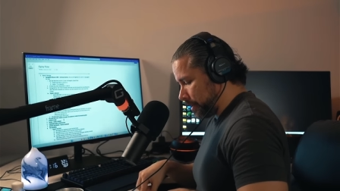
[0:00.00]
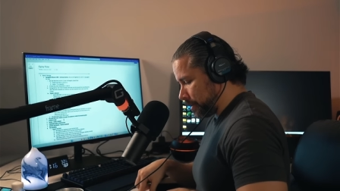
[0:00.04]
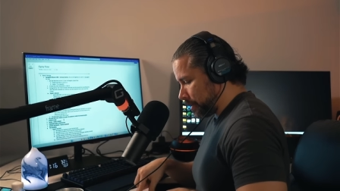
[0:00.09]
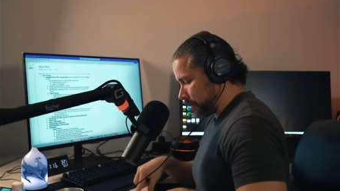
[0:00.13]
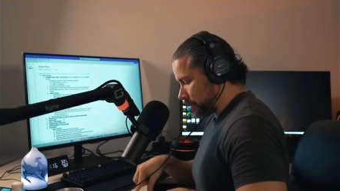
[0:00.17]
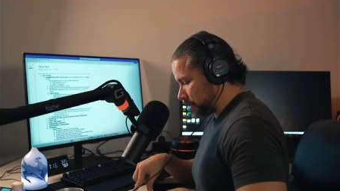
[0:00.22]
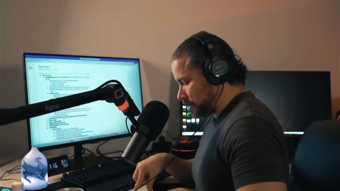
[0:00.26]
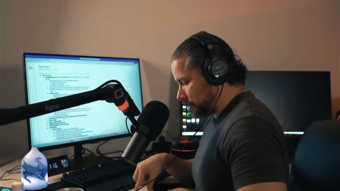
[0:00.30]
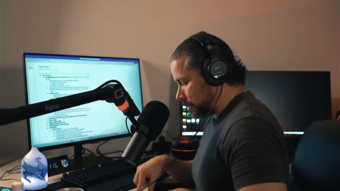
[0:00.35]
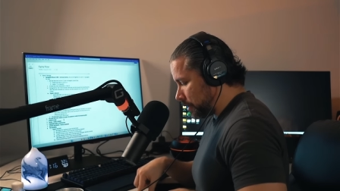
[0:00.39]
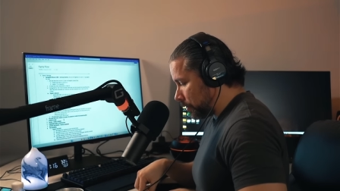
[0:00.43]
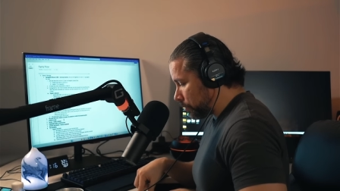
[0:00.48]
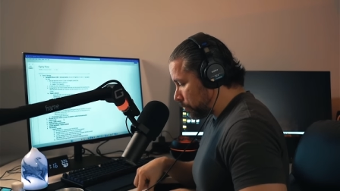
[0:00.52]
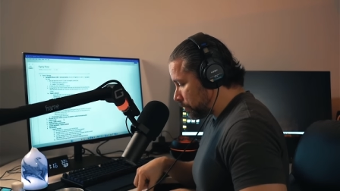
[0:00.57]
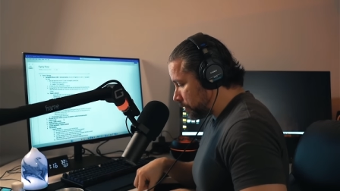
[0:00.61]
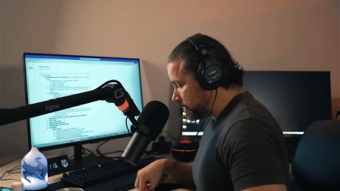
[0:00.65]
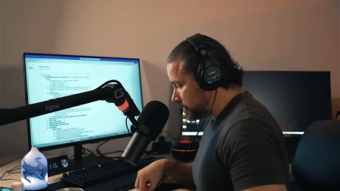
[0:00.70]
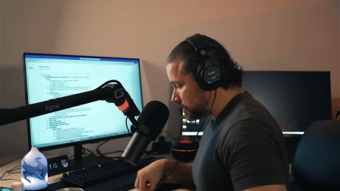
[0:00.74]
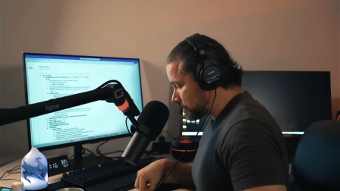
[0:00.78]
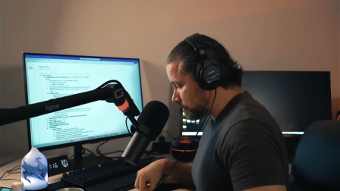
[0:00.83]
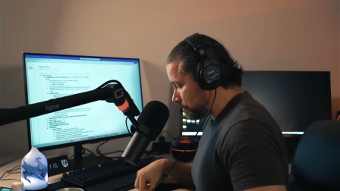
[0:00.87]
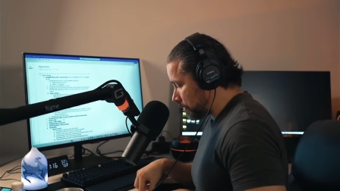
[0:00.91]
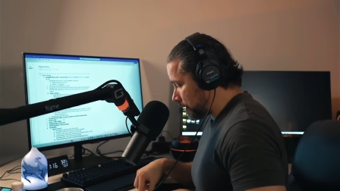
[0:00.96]
there's no
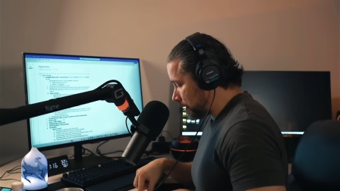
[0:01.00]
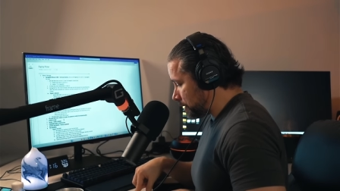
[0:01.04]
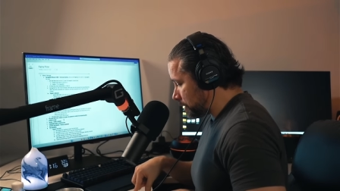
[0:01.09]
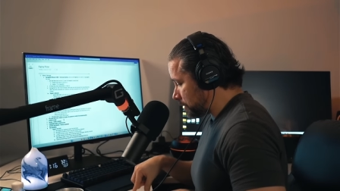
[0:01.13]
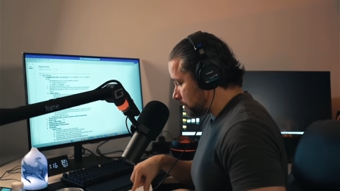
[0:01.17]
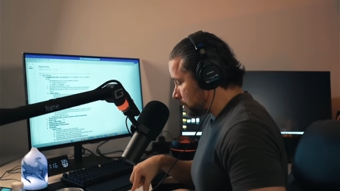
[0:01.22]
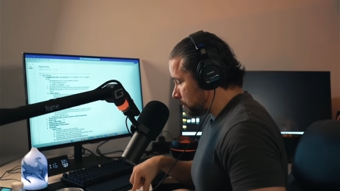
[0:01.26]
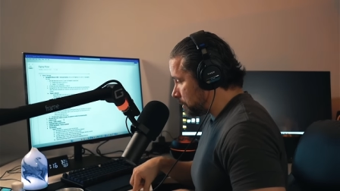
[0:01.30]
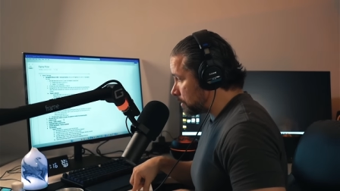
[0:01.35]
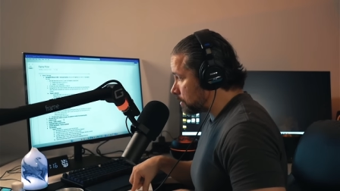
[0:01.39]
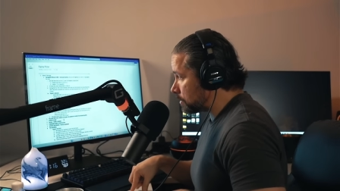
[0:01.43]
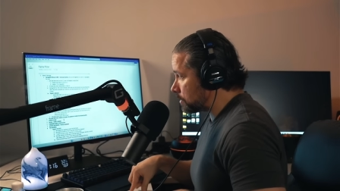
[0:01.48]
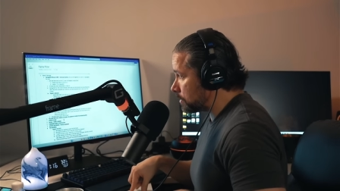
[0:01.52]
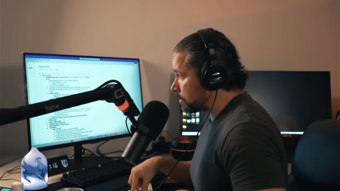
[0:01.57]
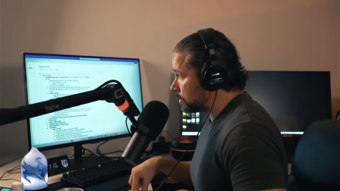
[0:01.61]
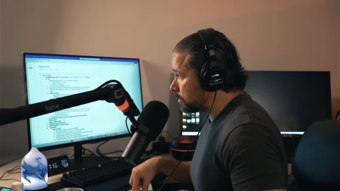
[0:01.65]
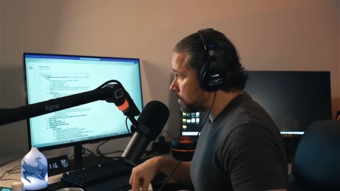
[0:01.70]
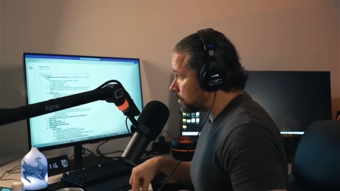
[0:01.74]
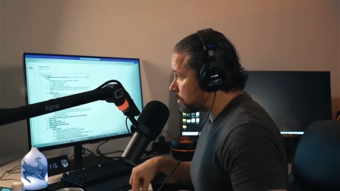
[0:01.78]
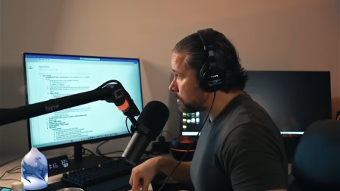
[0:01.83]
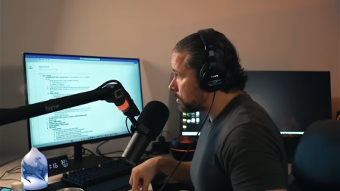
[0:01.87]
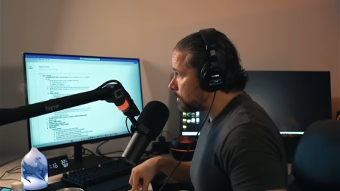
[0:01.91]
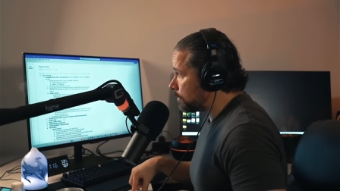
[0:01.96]
reason why this young
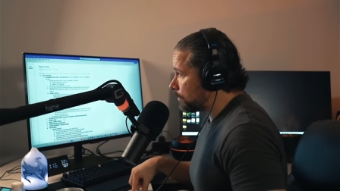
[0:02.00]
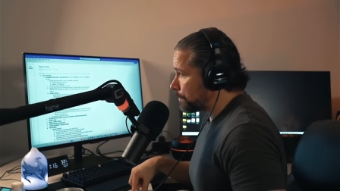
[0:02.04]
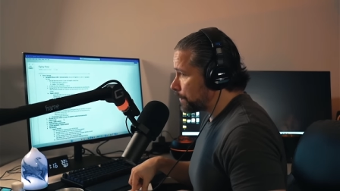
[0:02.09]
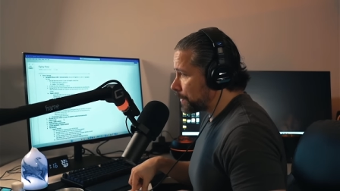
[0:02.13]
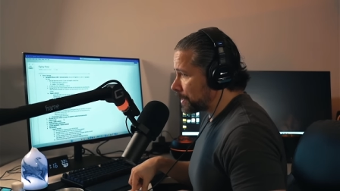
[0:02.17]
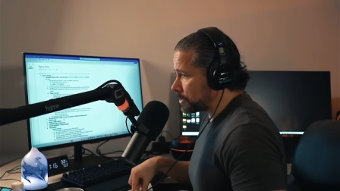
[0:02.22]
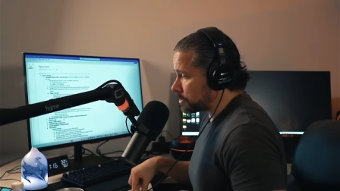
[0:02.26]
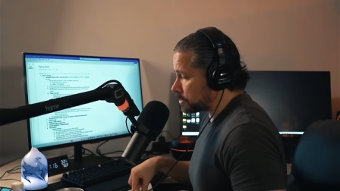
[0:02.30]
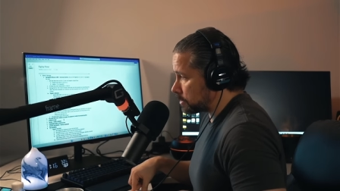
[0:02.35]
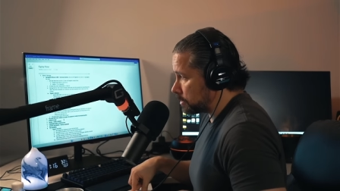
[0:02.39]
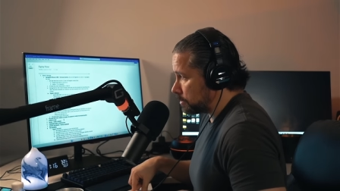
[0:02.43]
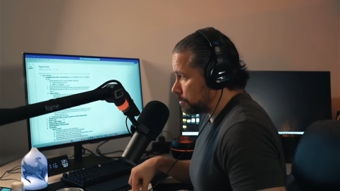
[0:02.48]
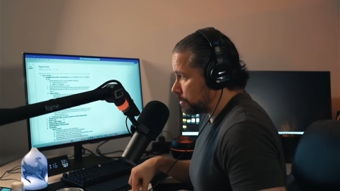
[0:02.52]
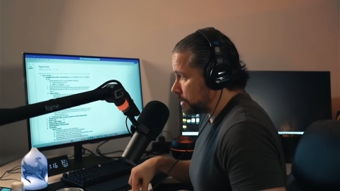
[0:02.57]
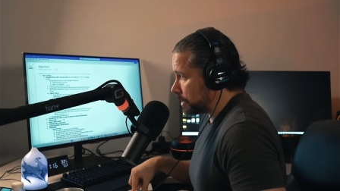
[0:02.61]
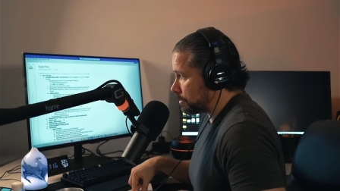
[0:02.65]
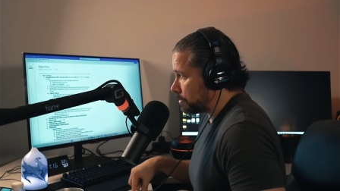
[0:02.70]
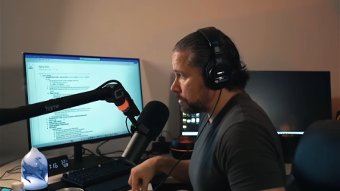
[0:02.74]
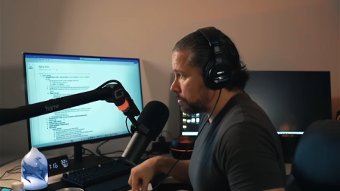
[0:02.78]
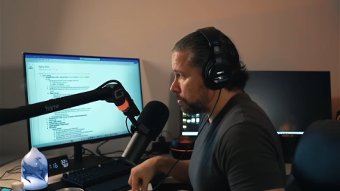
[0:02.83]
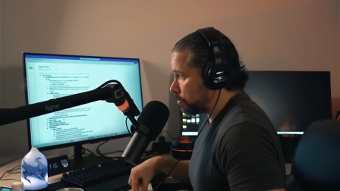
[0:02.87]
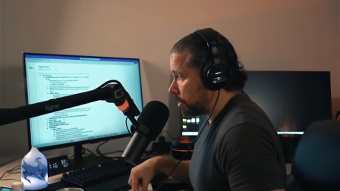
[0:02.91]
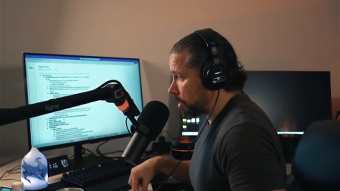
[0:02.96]
girl shouldn't be
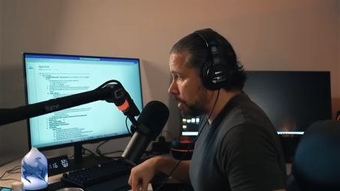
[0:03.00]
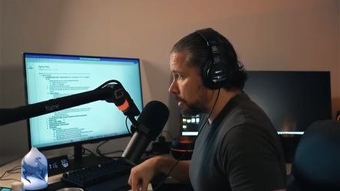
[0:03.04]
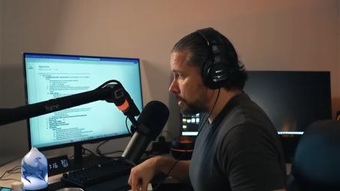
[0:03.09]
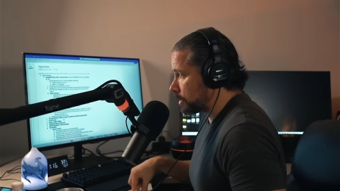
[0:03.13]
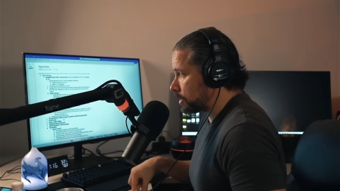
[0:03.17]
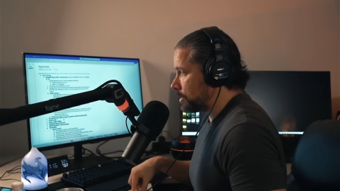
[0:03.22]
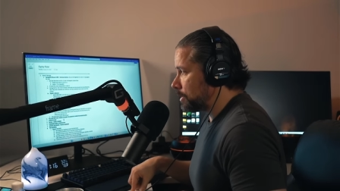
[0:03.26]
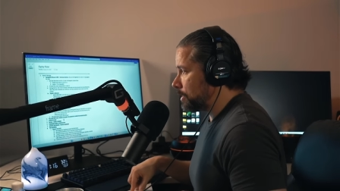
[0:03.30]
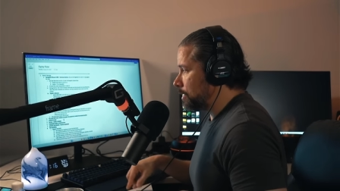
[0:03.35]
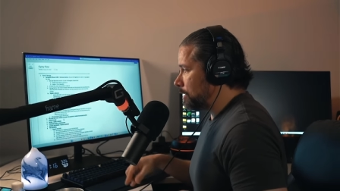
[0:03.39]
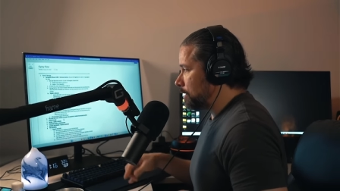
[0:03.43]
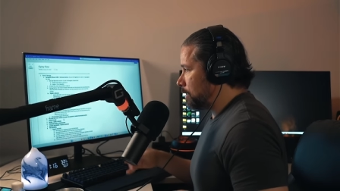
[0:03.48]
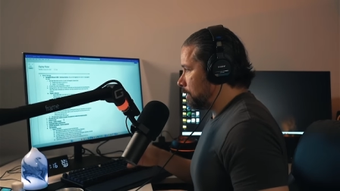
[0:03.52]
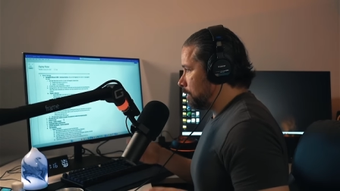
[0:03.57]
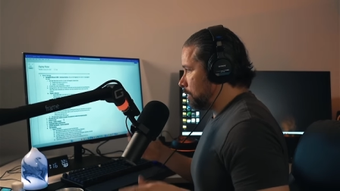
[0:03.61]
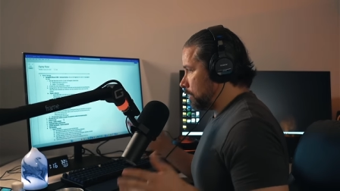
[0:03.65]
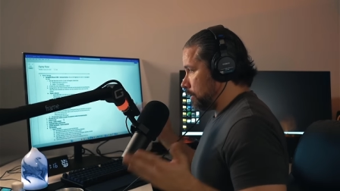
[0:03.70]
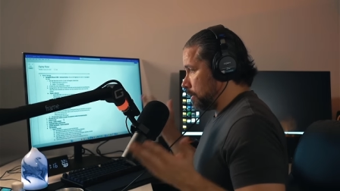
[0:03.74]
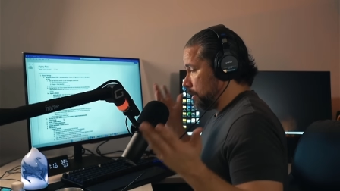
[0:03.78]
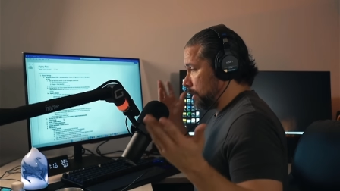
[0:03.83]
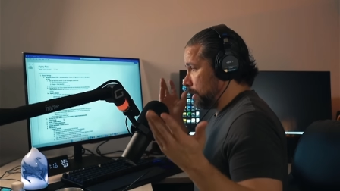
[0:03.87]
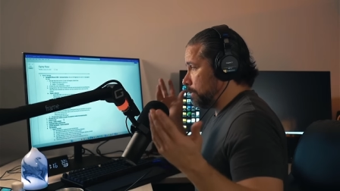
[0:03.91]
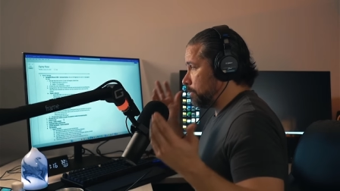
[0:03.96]
able to walk.
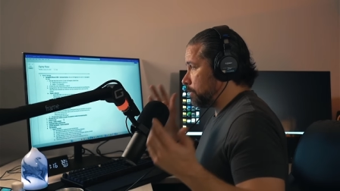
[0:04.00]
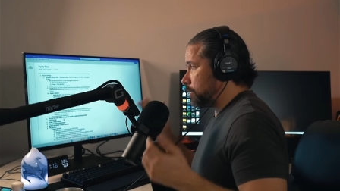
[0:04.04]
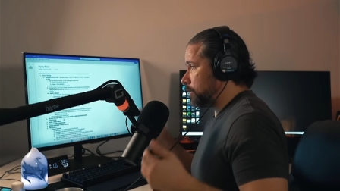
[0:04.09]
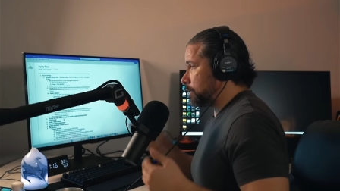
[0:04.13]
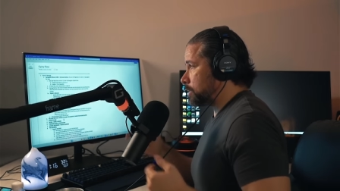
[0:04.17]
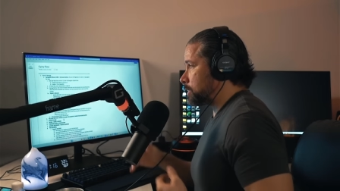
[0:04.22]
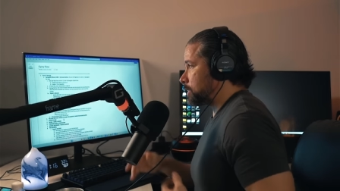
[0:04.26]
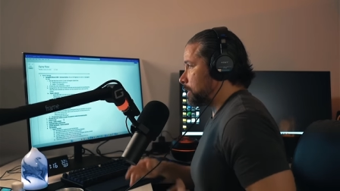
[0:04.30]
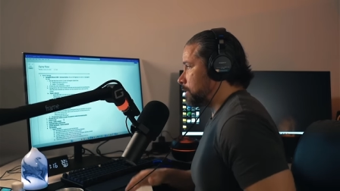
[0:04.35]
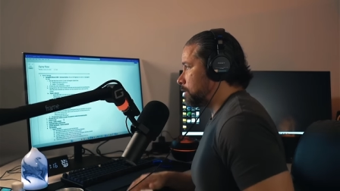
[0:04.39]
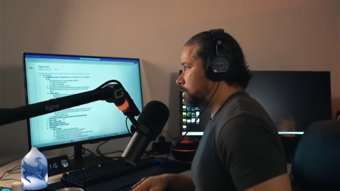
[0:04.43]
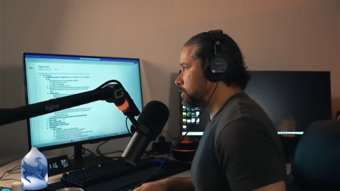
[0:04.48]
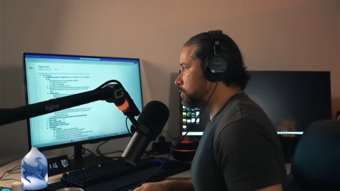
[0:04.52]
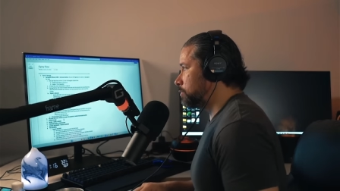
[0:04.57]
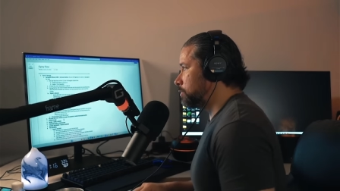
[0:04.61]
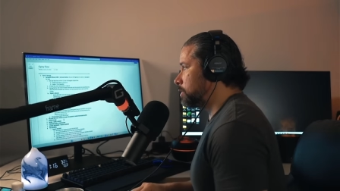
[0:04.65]
All right, well, let's send her to a